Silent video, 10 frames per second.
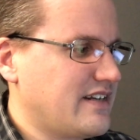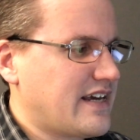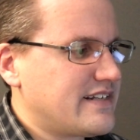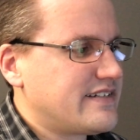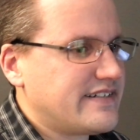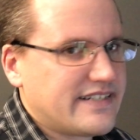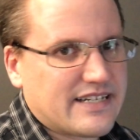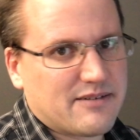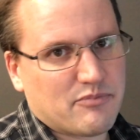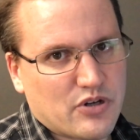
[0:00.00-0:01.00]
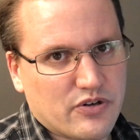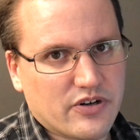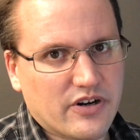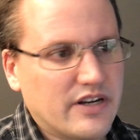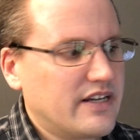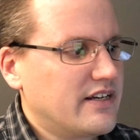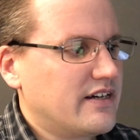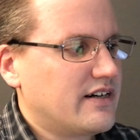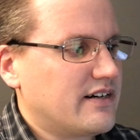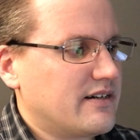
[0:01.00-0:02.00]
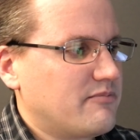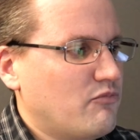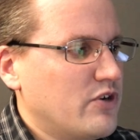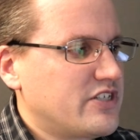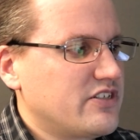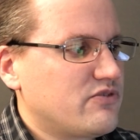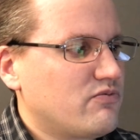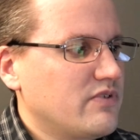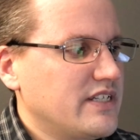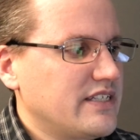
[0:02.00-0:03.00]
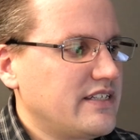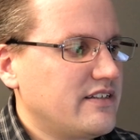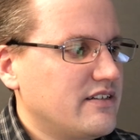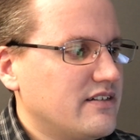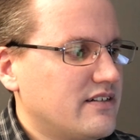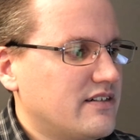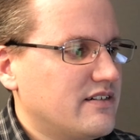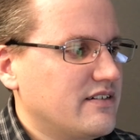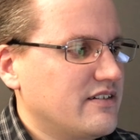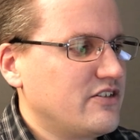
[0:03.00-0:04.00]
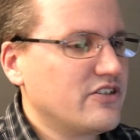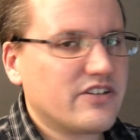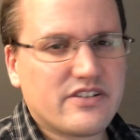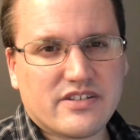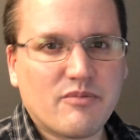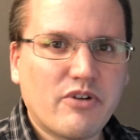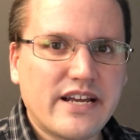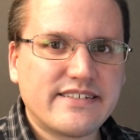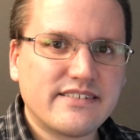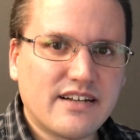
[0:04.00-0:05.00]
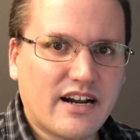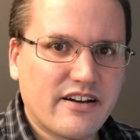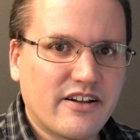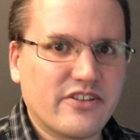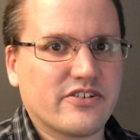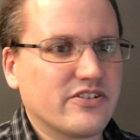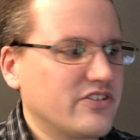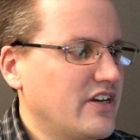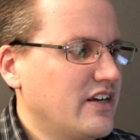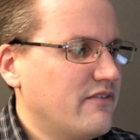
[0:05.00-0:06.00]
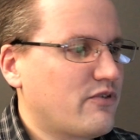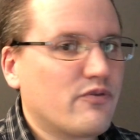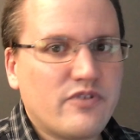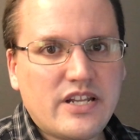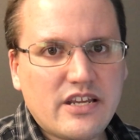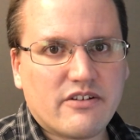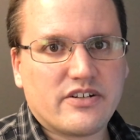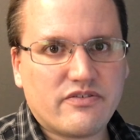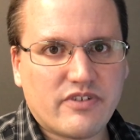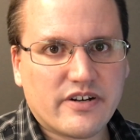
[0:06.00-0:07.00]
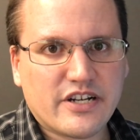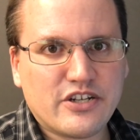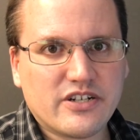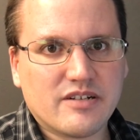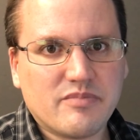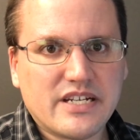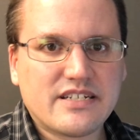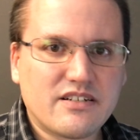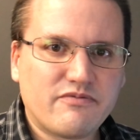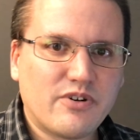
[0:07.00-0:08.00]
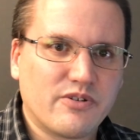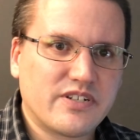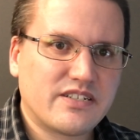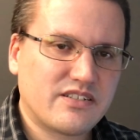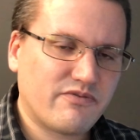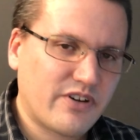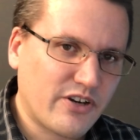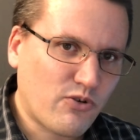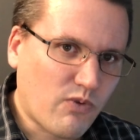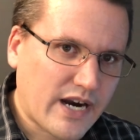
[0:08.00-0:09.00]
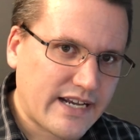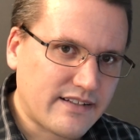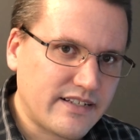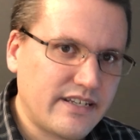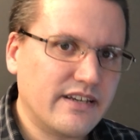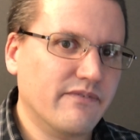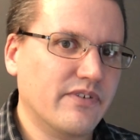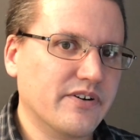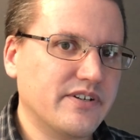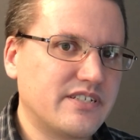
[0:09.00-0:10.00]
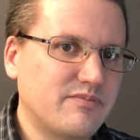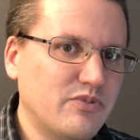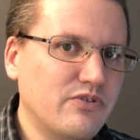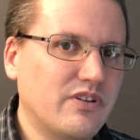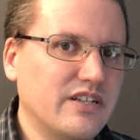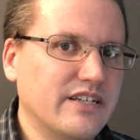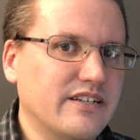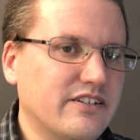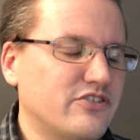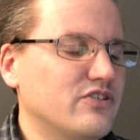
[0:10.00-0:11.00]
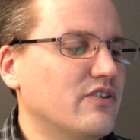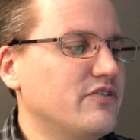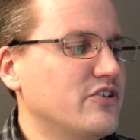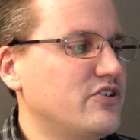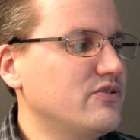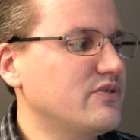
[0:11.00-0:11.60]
an STM motor, which is really good in some ways and not in others. For video it's very good because it focuses very quietly and very smoothly. And so if you're